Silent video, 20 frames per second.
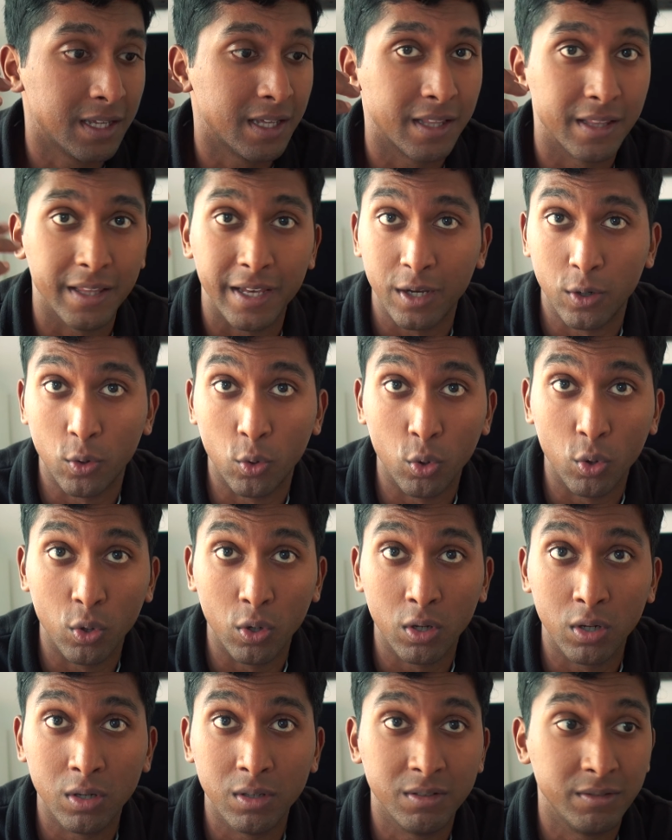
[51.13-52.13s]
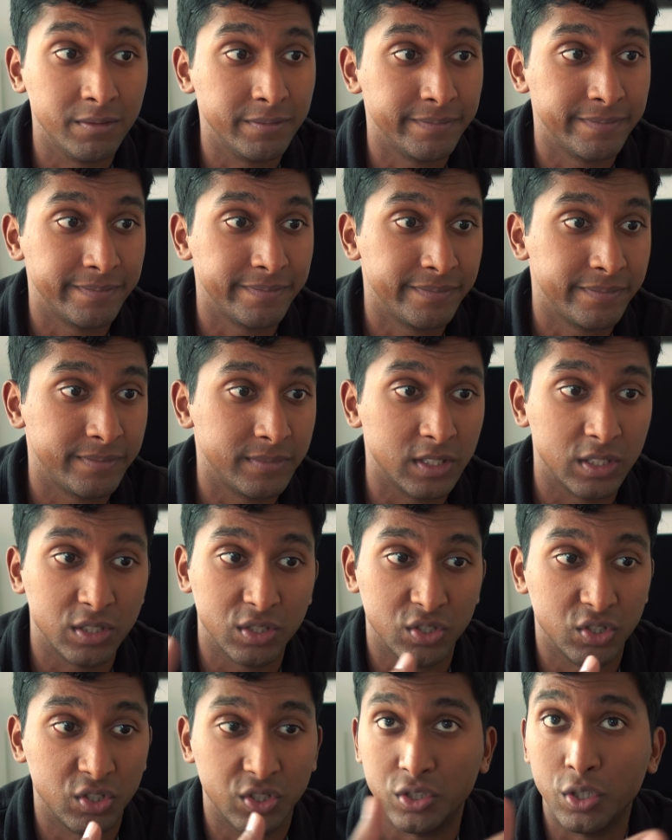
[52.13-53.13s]
and they all
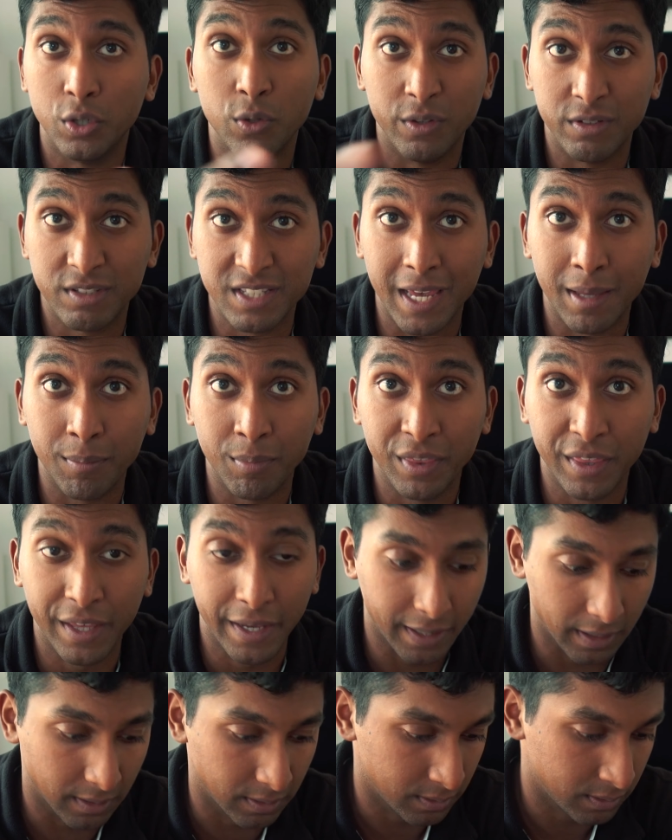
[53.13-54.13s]
do the same thing.